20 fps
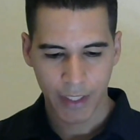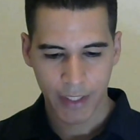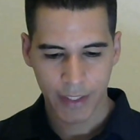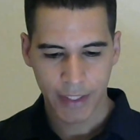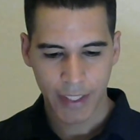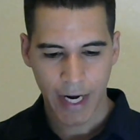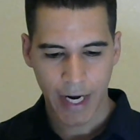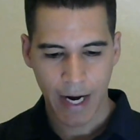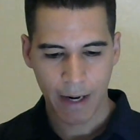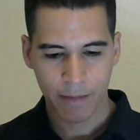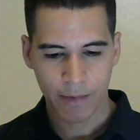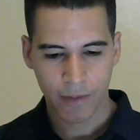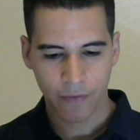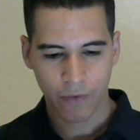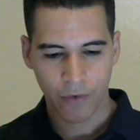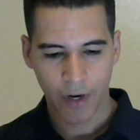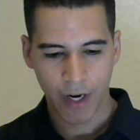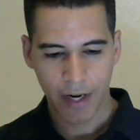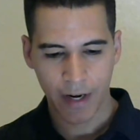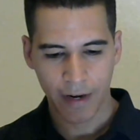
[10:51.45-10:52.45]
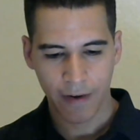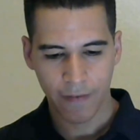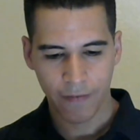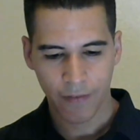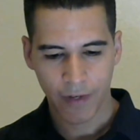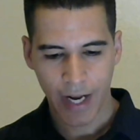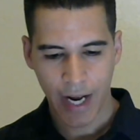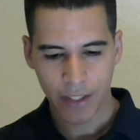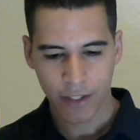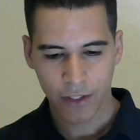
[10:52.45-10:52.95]
in times of grave
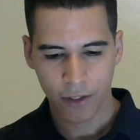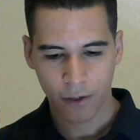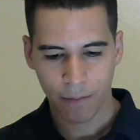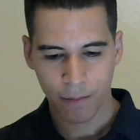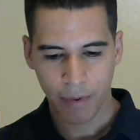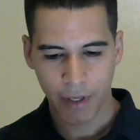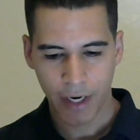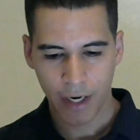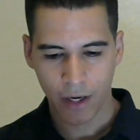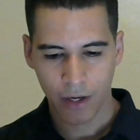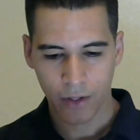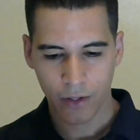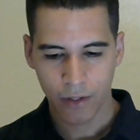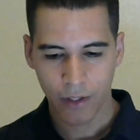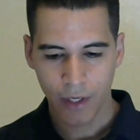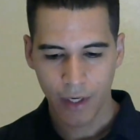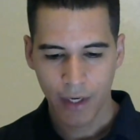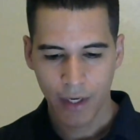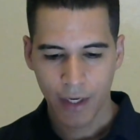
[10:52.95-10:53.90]
national peril